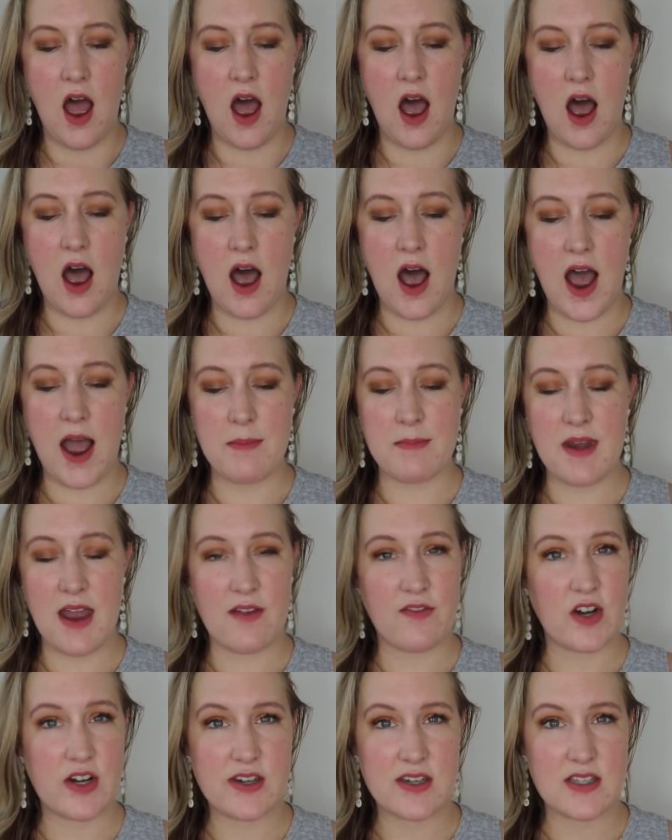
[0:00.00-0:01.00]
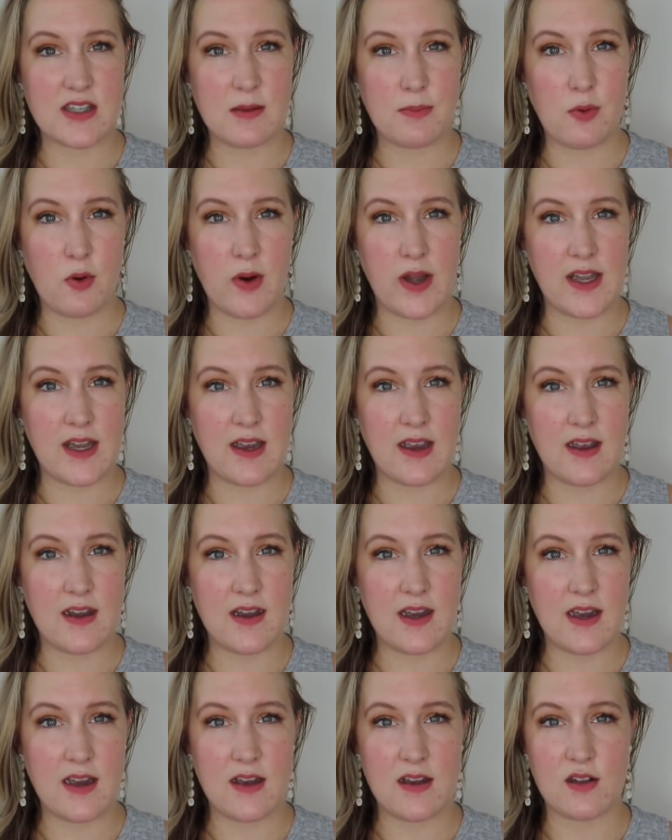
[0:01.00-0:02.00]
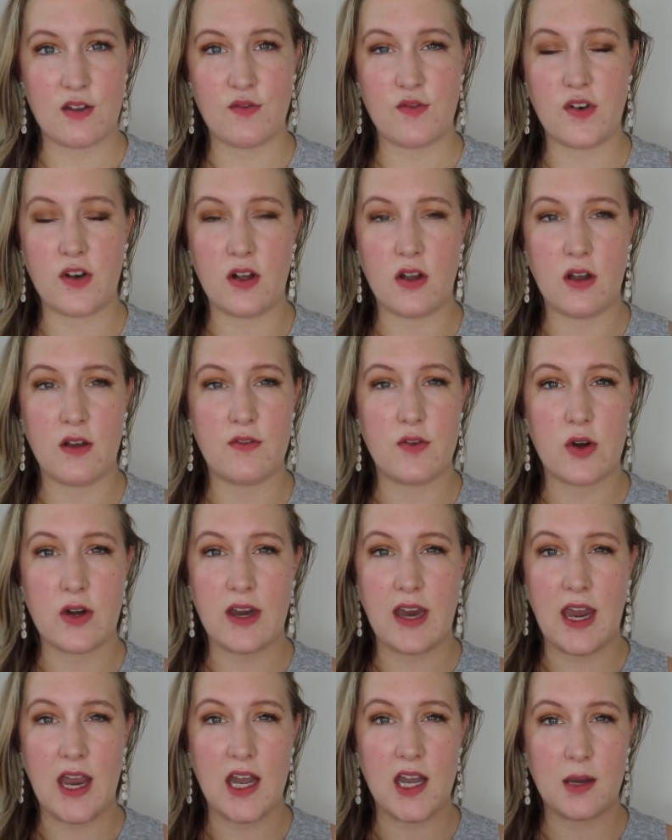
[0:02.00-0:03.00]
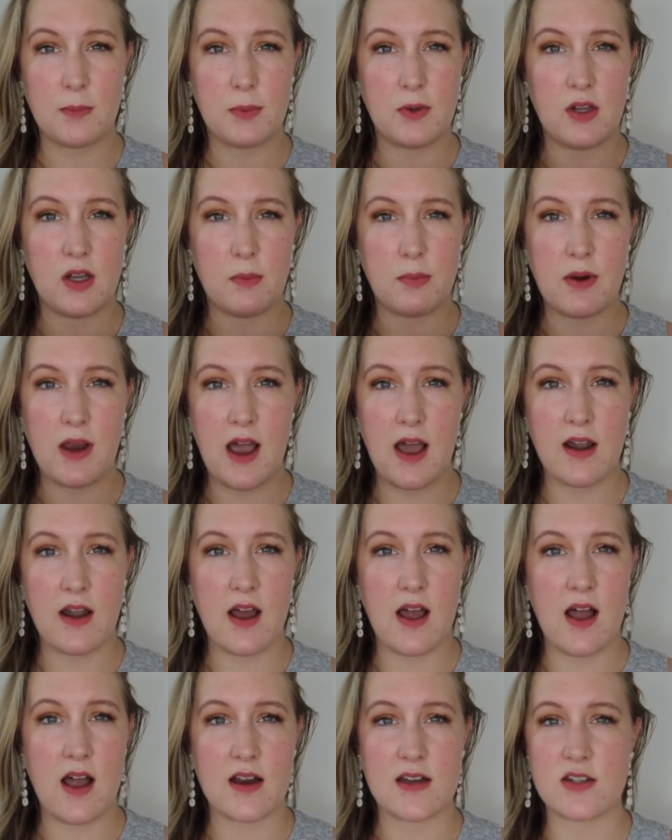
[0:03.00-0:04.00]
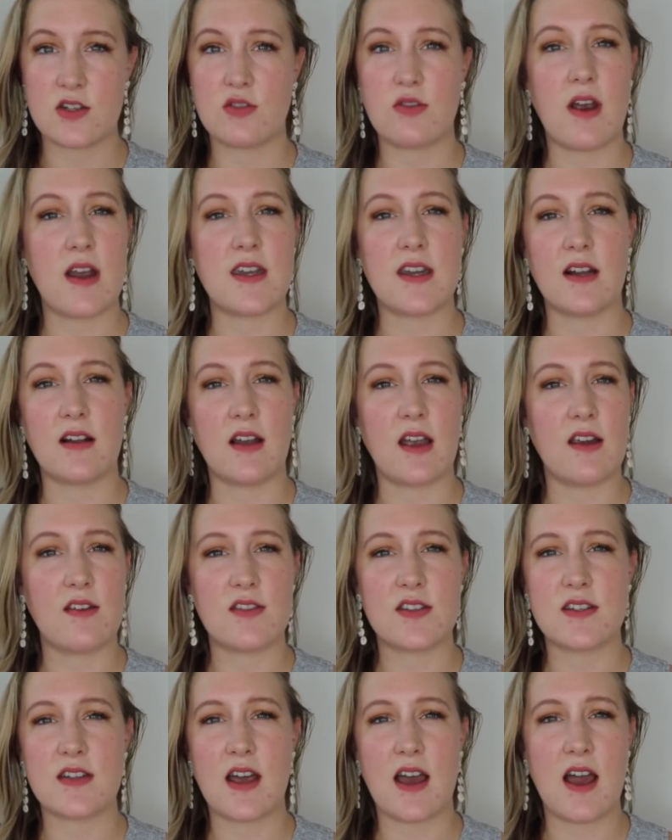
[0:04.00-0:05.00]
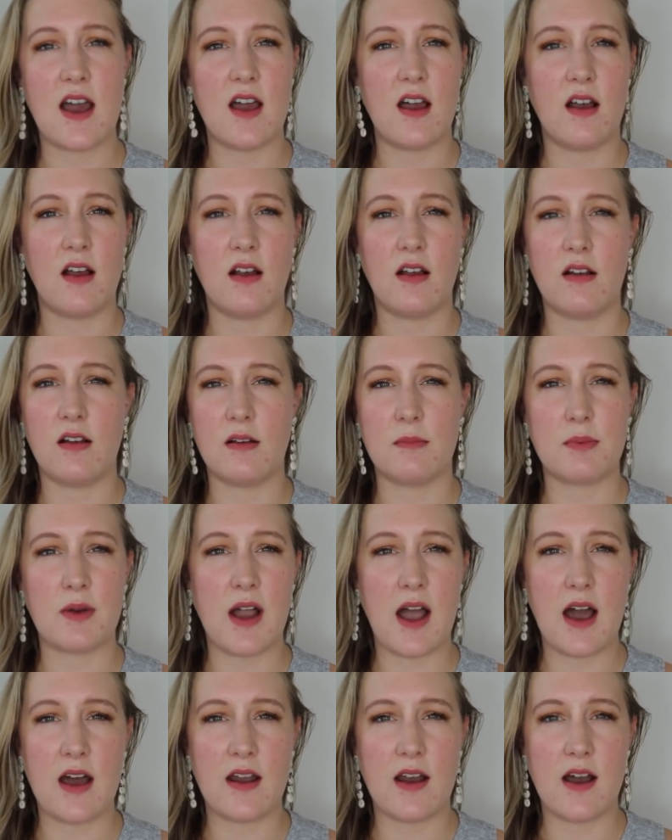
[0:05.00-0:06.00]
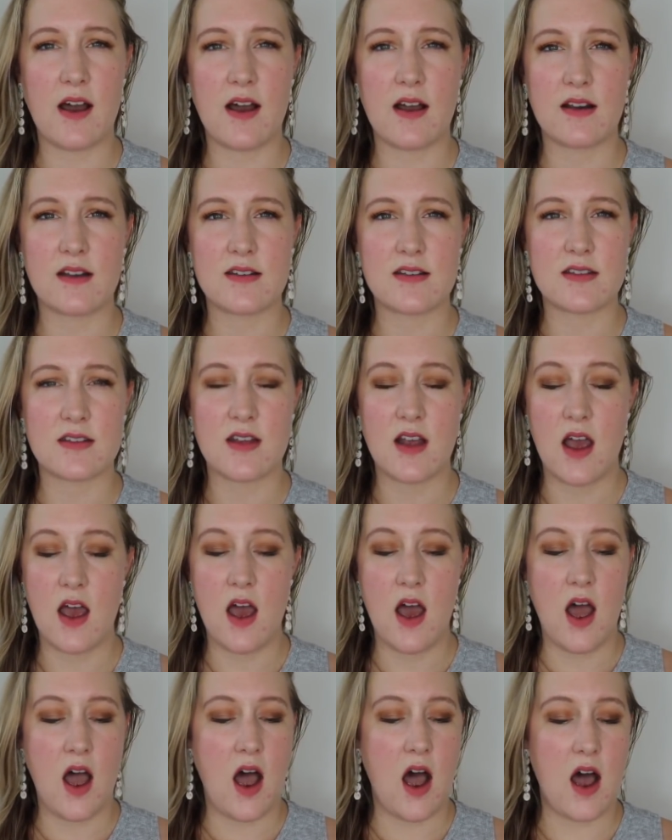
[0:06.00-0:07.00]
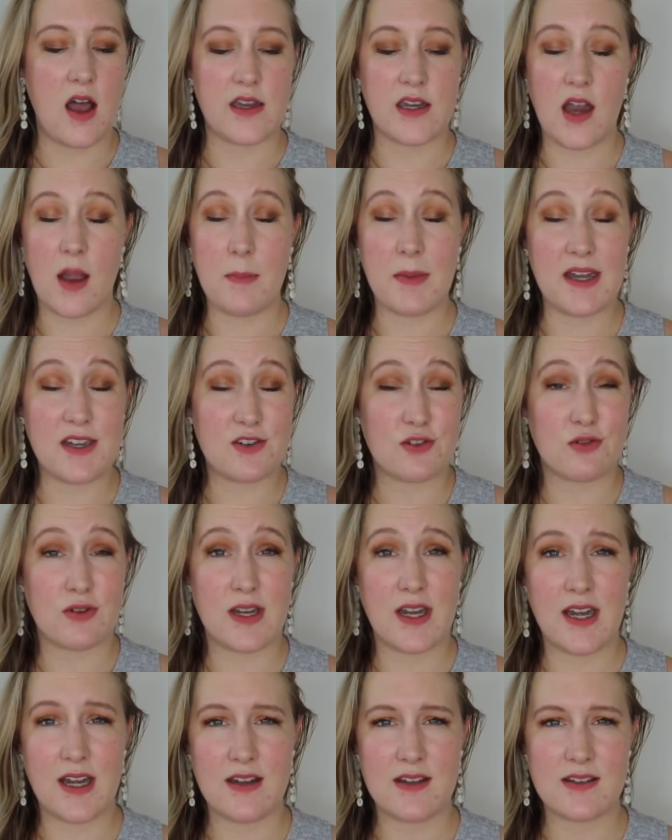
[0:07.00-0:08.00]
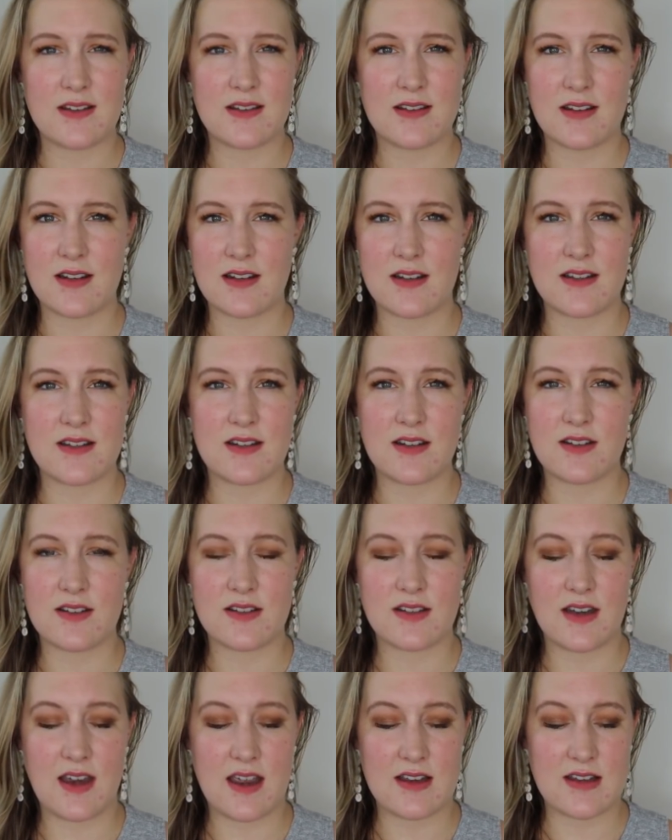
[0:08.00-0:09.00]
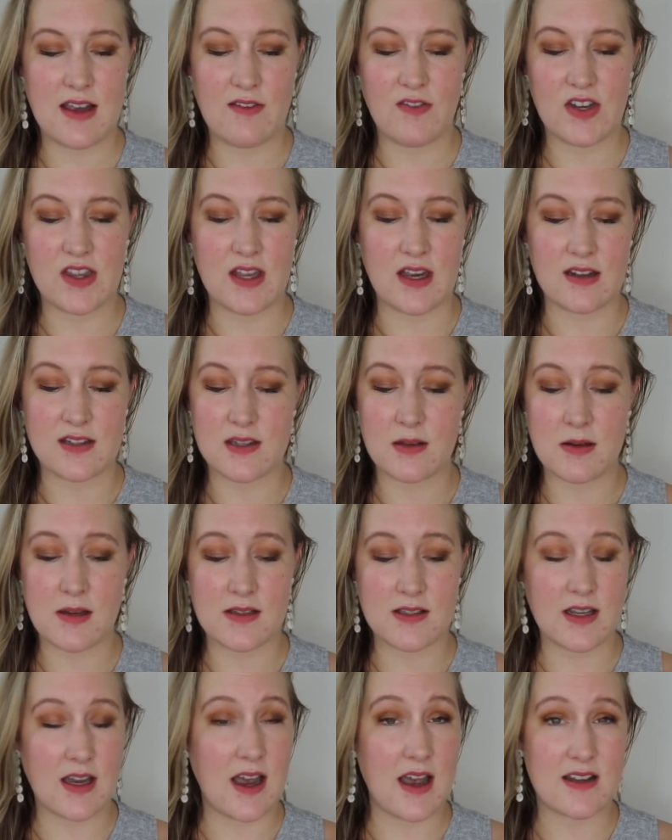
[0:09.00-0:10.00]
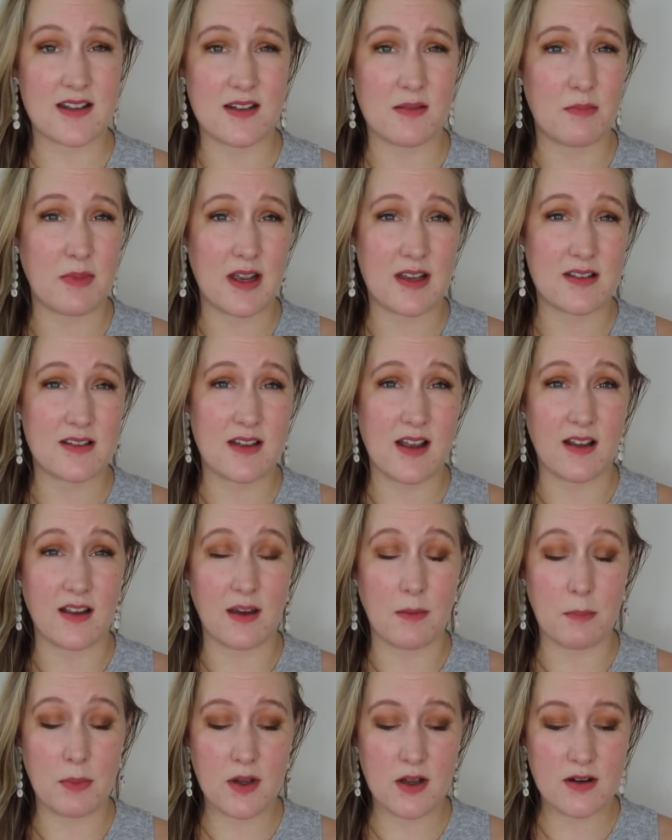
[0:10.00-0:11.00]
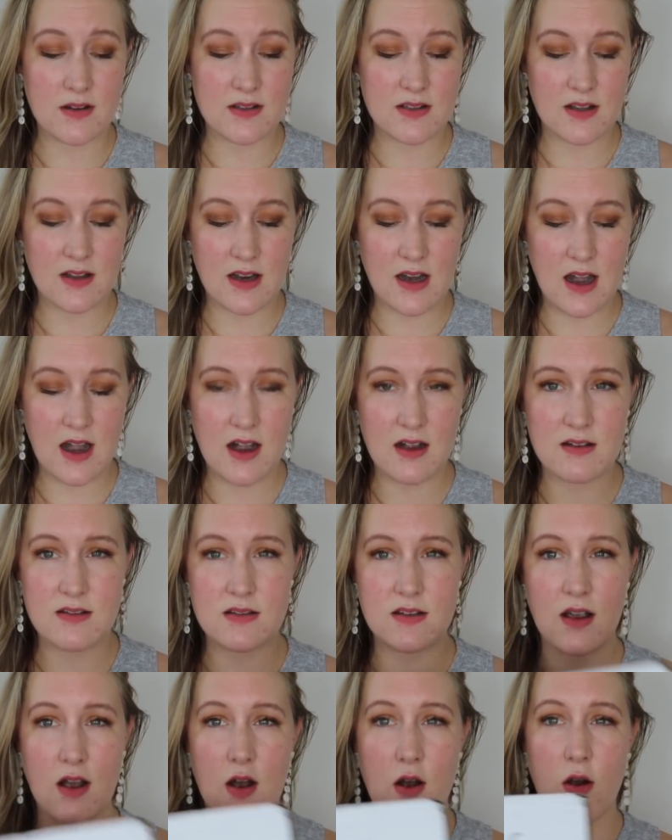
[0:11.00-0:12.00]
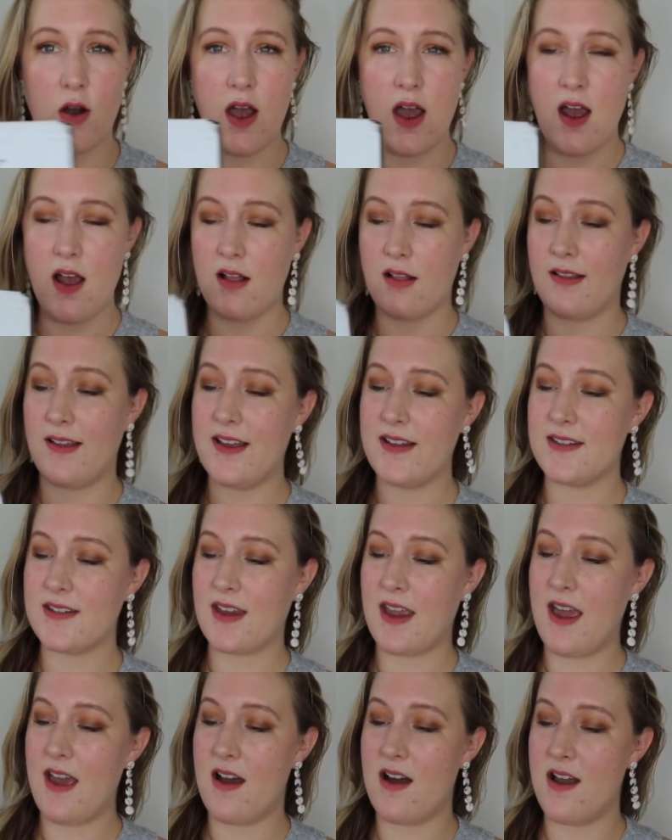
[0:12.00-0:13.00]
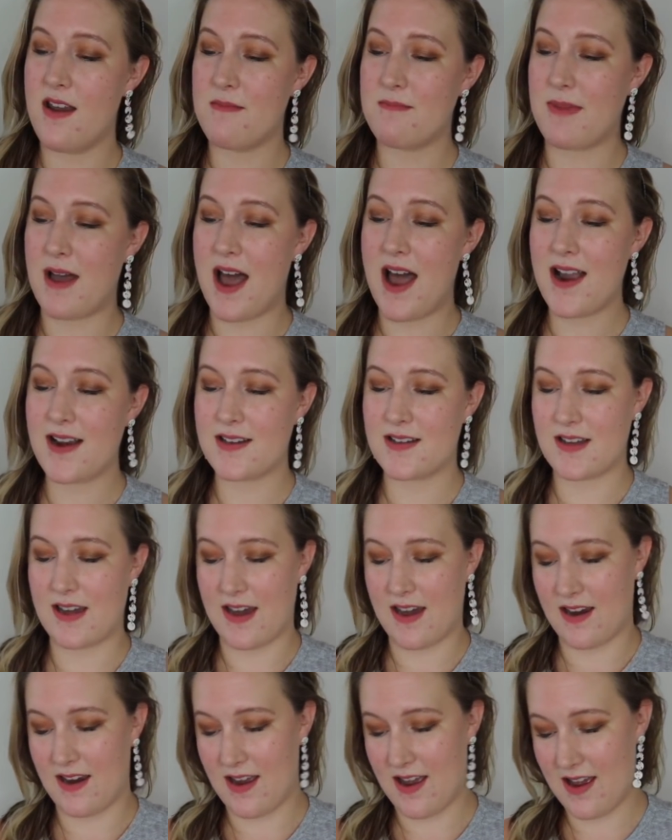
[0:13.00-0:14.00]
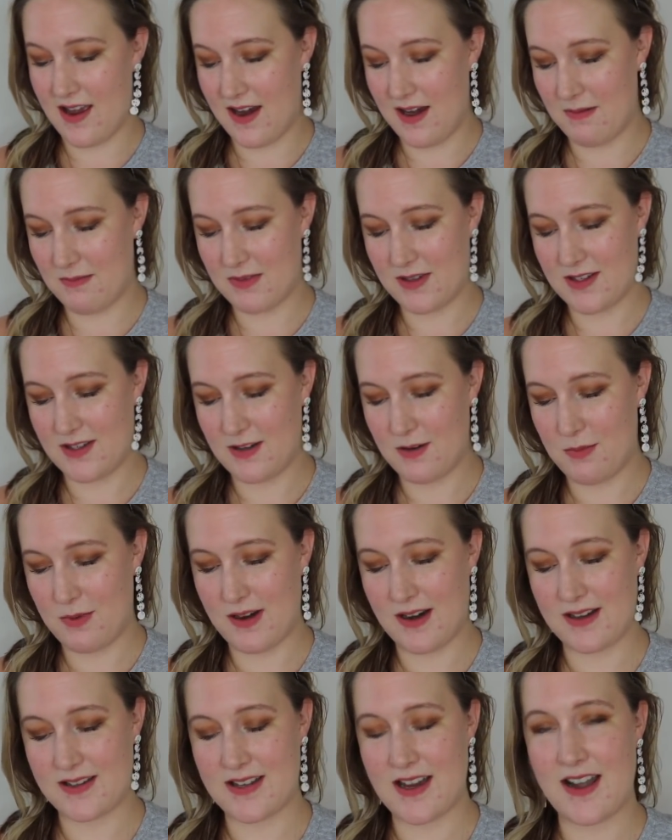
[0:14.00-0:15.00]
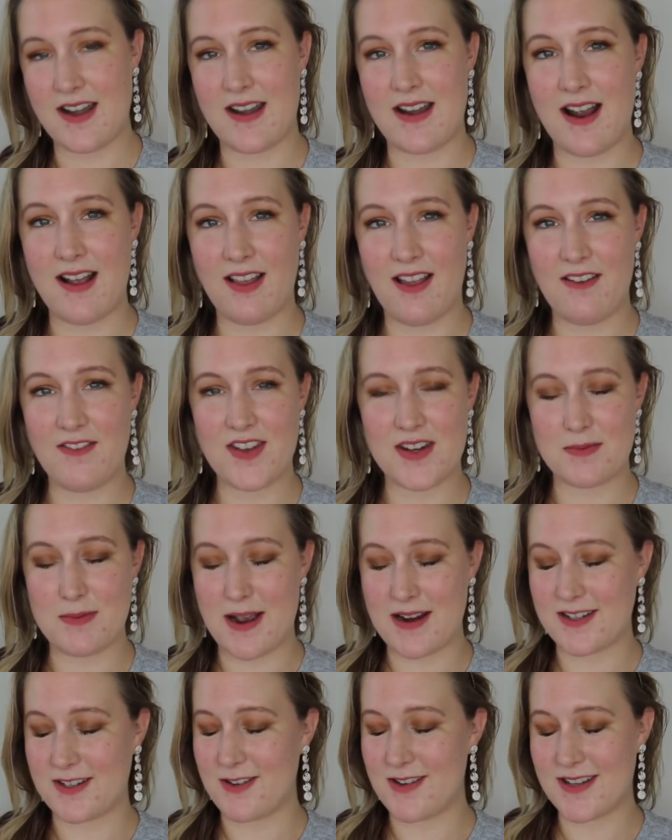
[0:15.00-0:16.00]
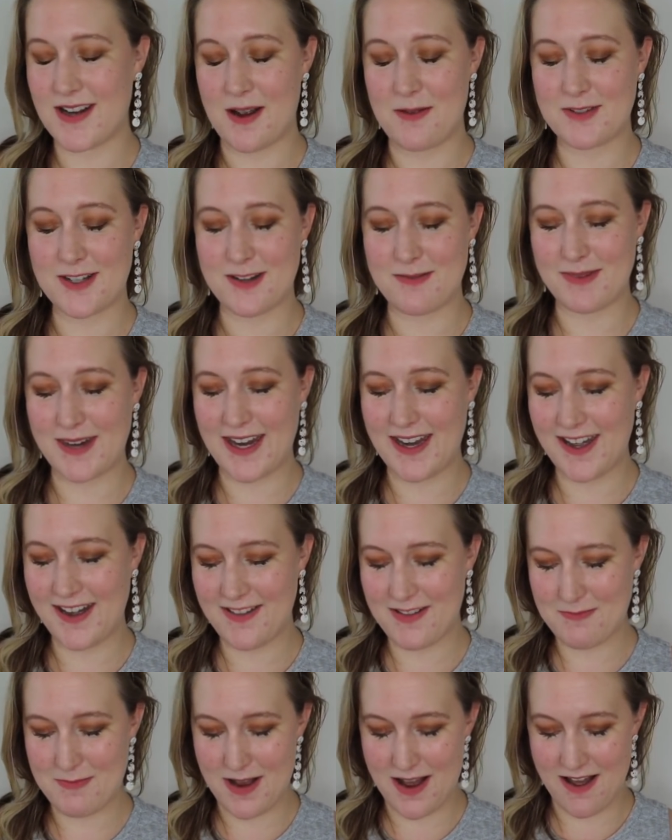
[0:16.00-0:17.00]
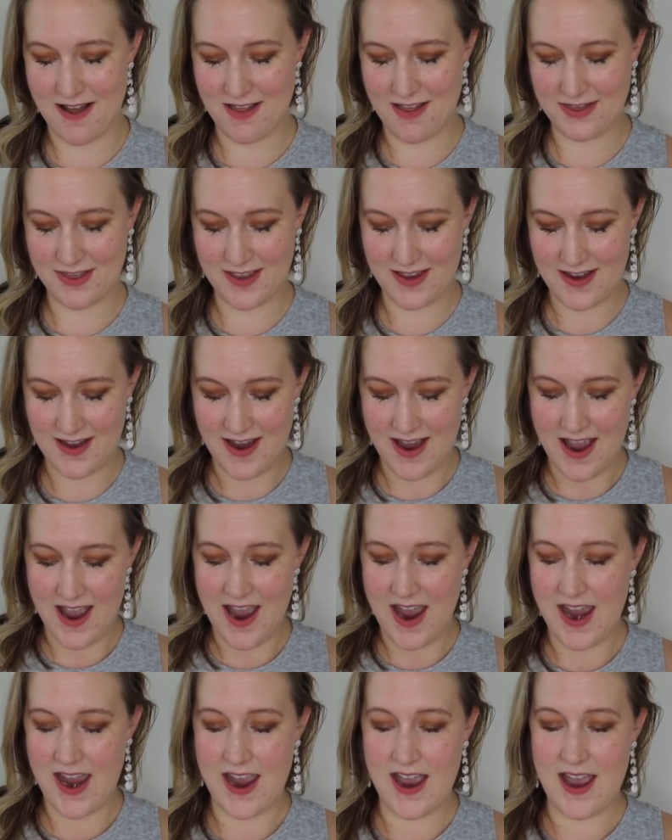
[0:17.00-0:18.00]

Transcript: Uh, I'm never disappointed. It is full of organic beauty products, trending lifestyle products, uh, yummy treats. It seriously has everything. Sometimes it has some best-selling books in there. So let's get unboxing. I am super excited. I love this box. It always comes in the beginning of the month.